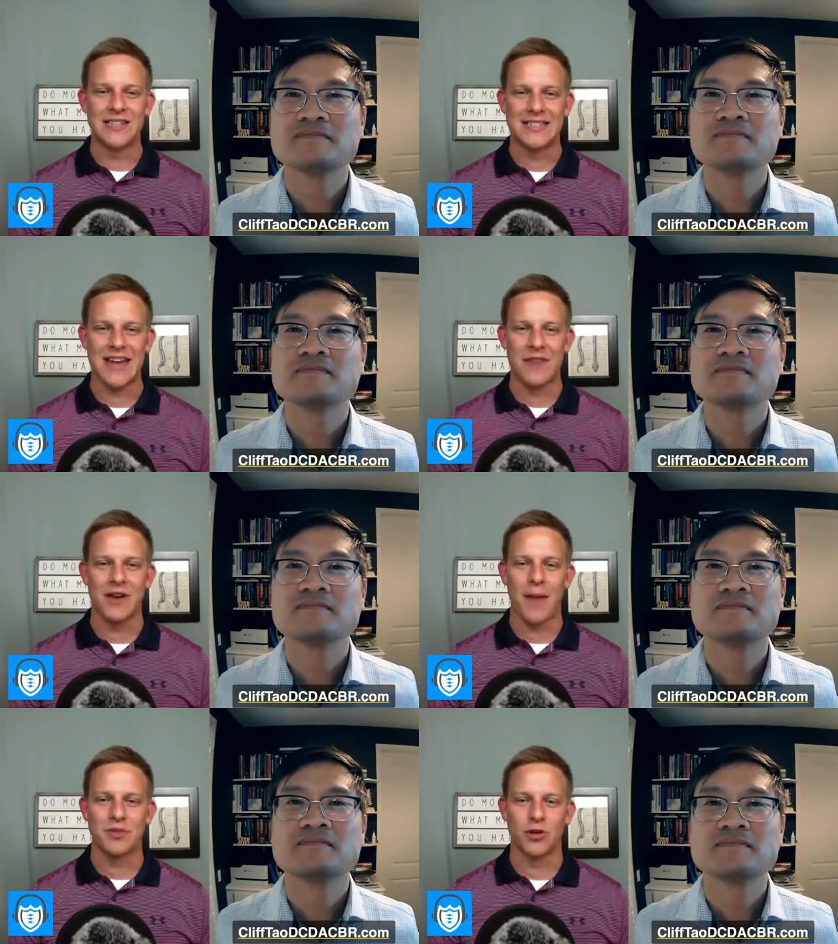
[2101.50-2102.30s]

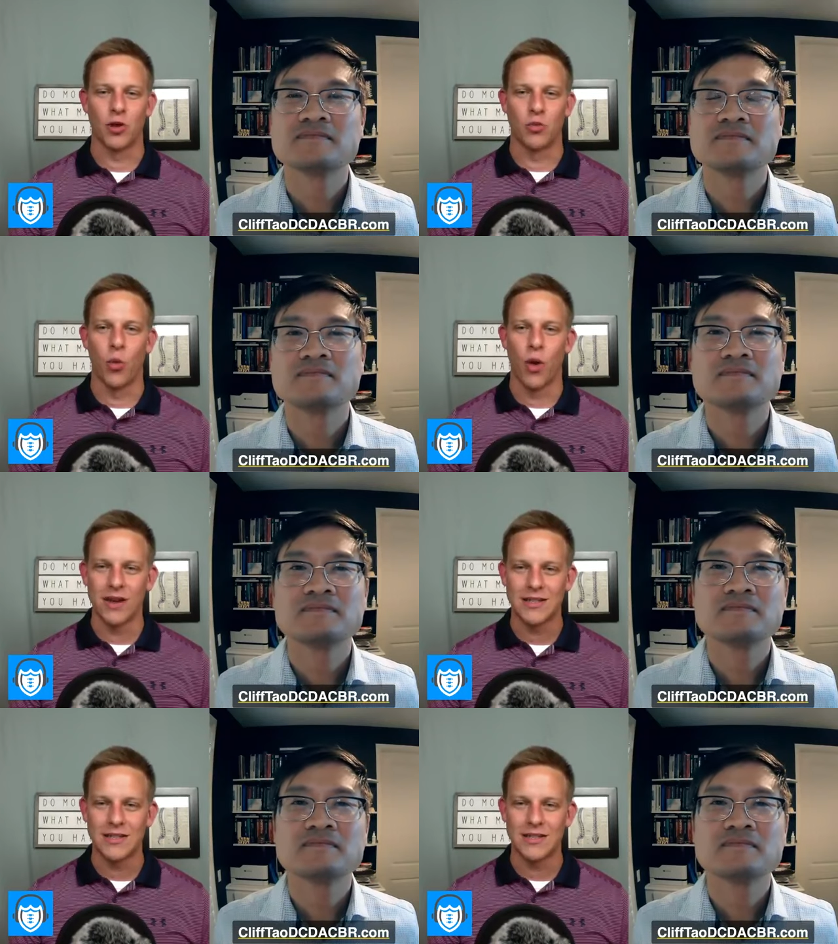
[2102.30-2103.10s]
Speaker 1: seven, episode
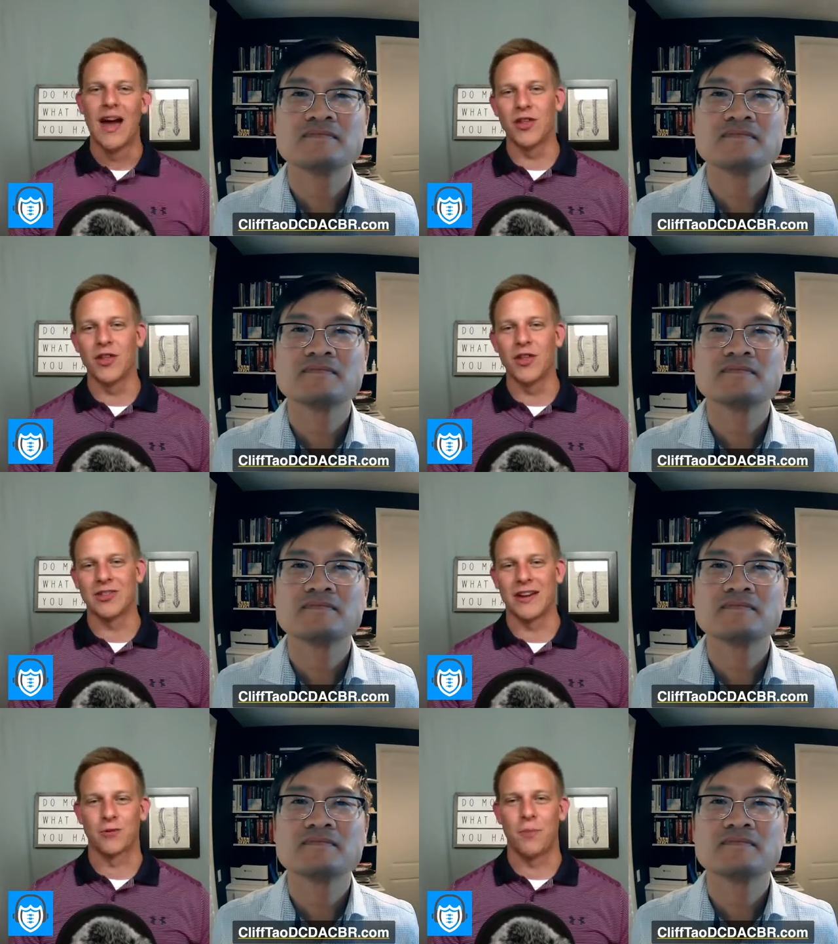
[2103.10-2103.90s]
one to the
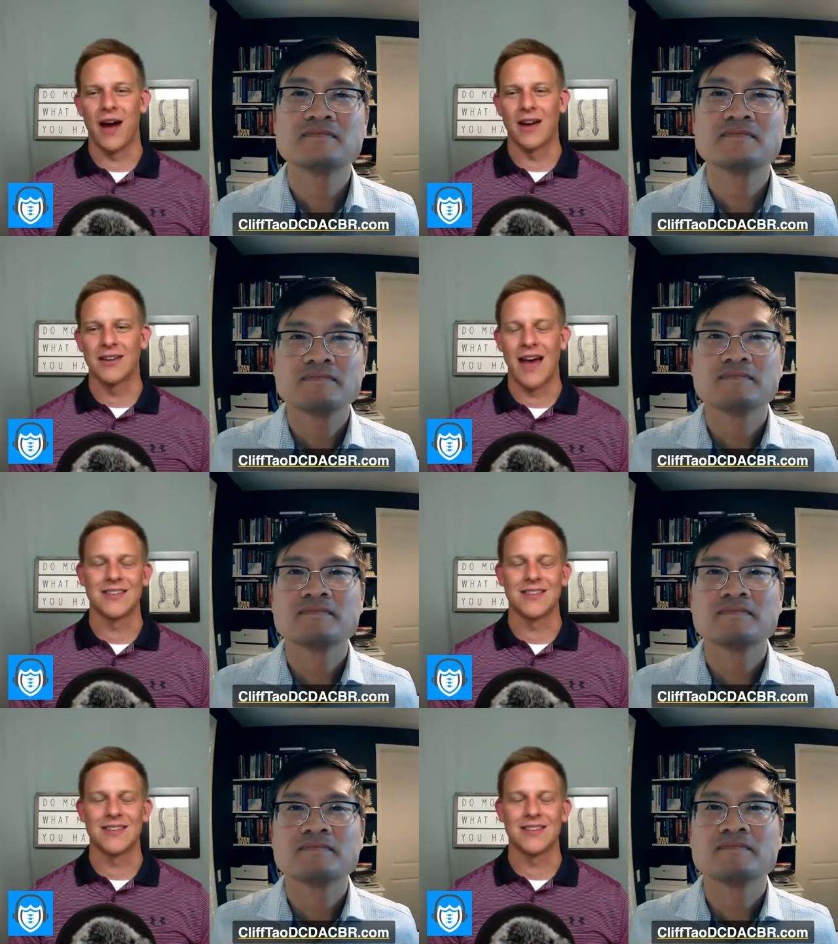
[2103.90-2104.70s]
Chiropractor
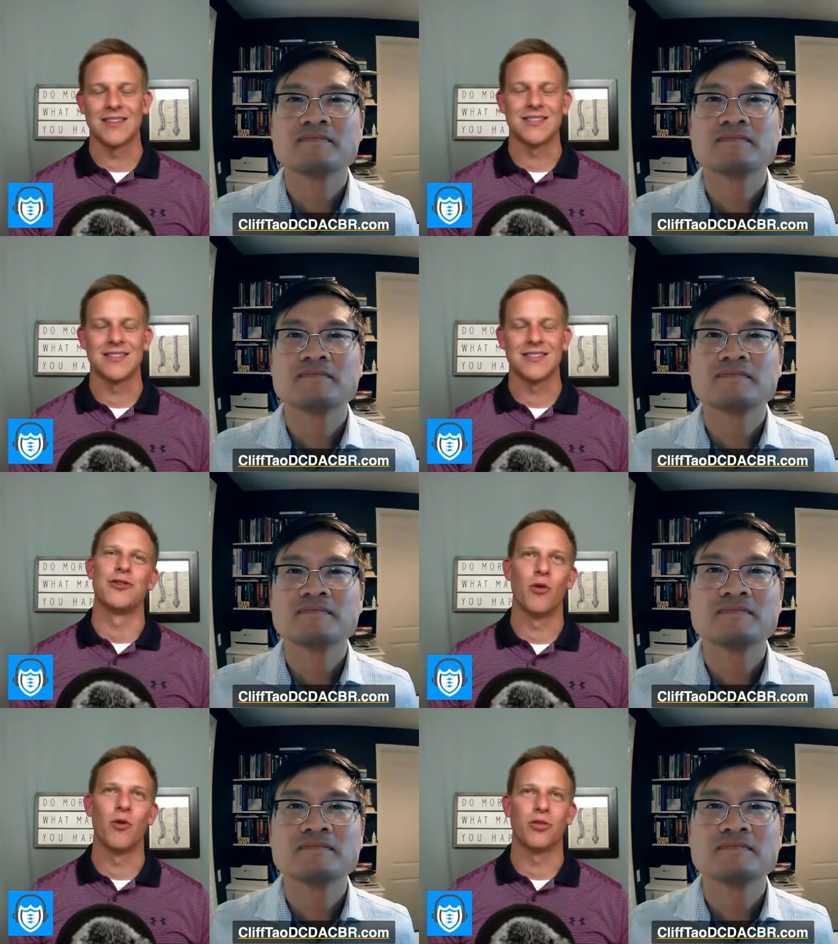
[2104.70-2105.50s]
Podcast. I could not be
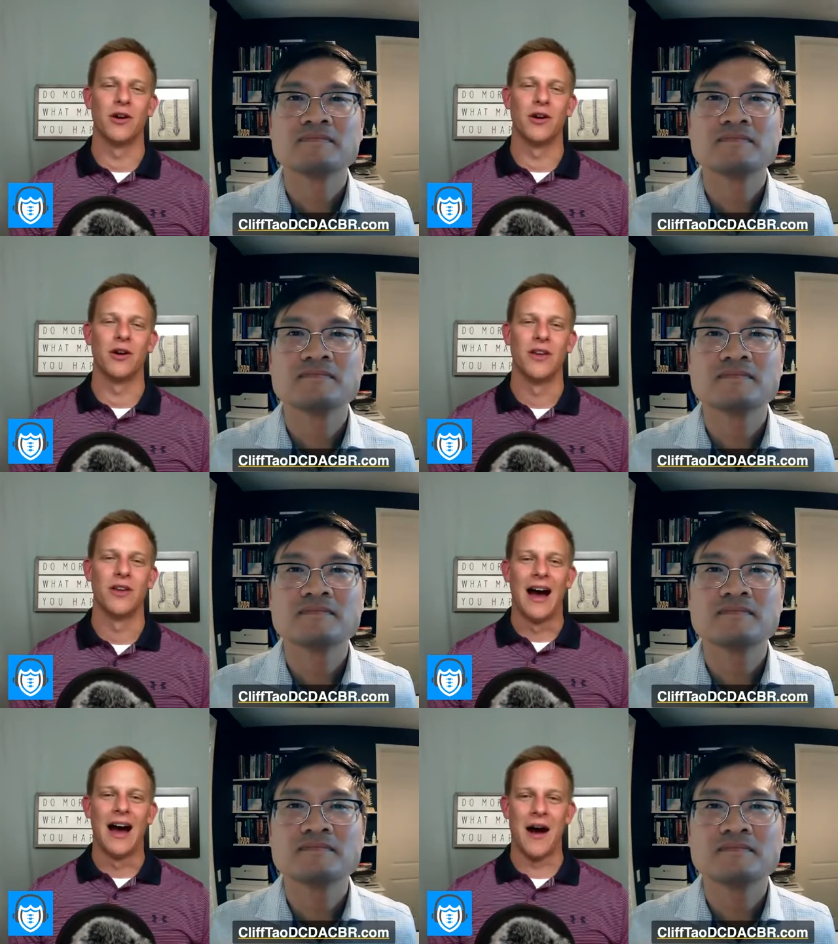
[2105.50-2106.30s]
more thrilled
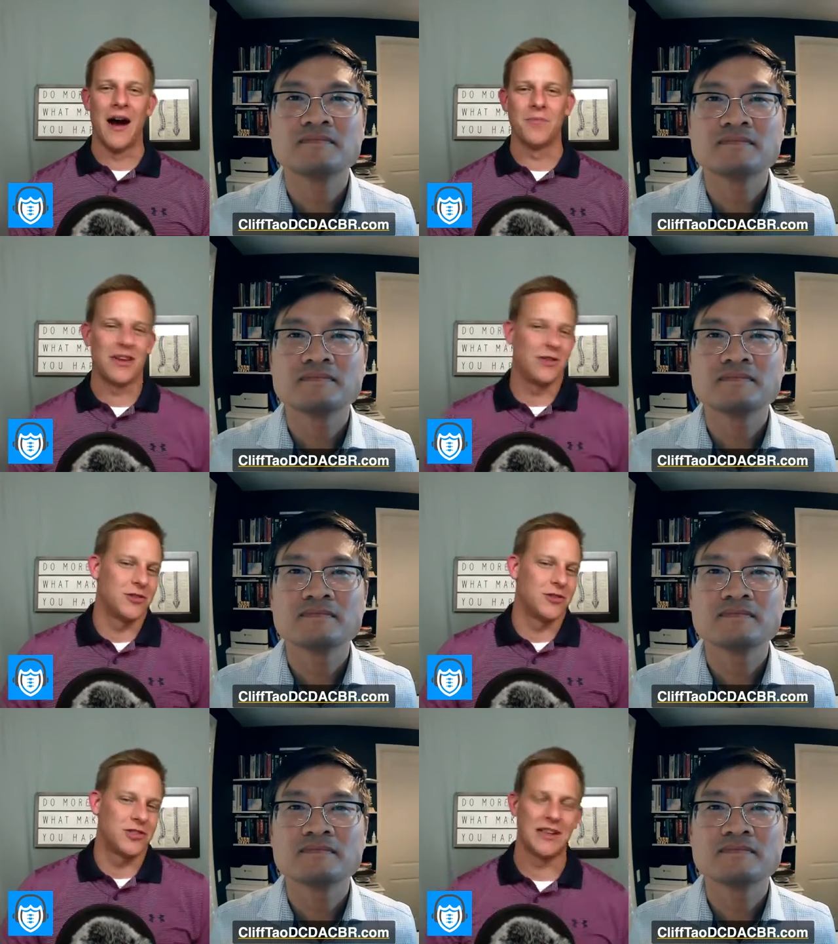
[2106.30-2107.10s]
um, that
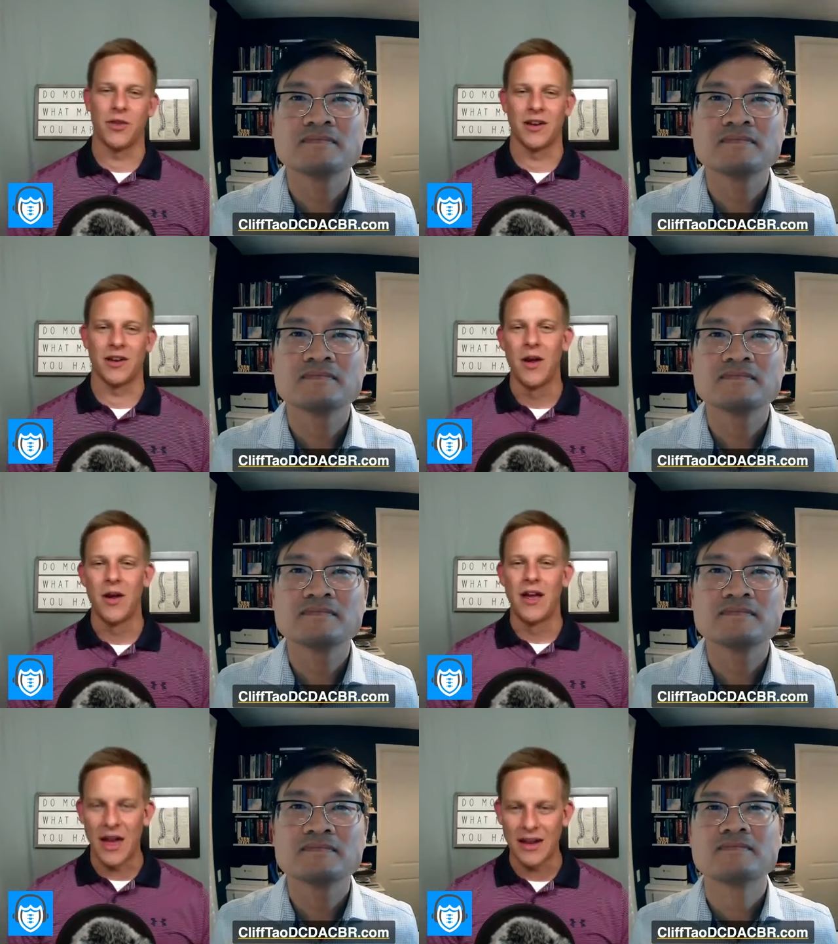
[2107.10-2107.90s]
you're sitting with us.
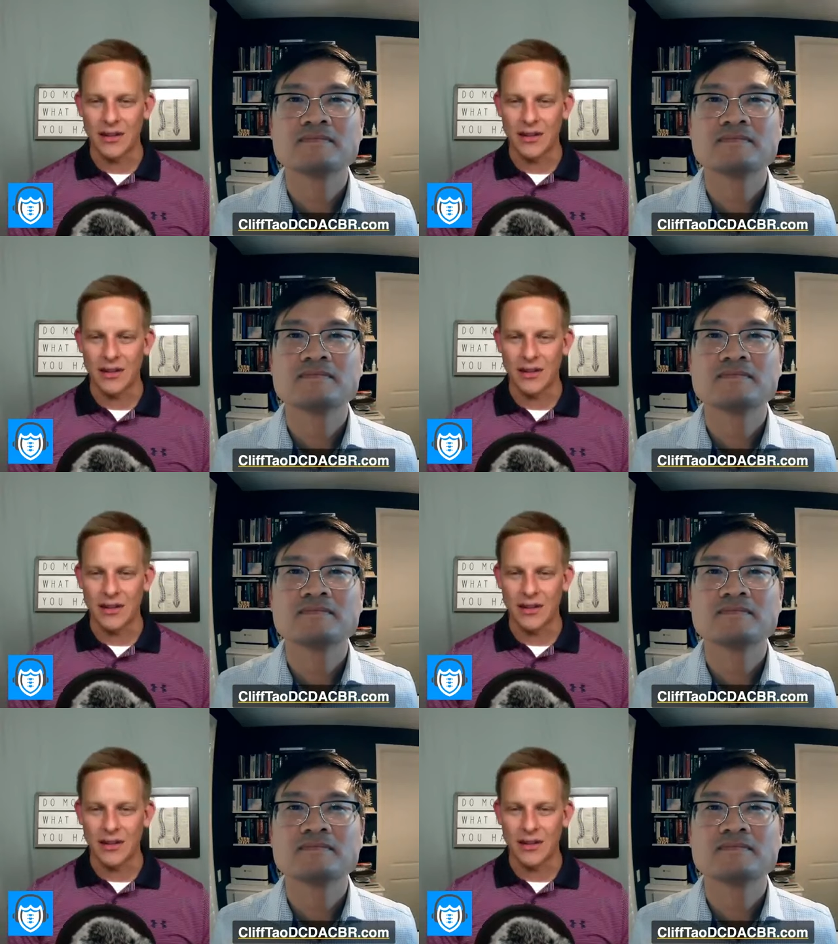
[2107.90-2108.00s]
Thank you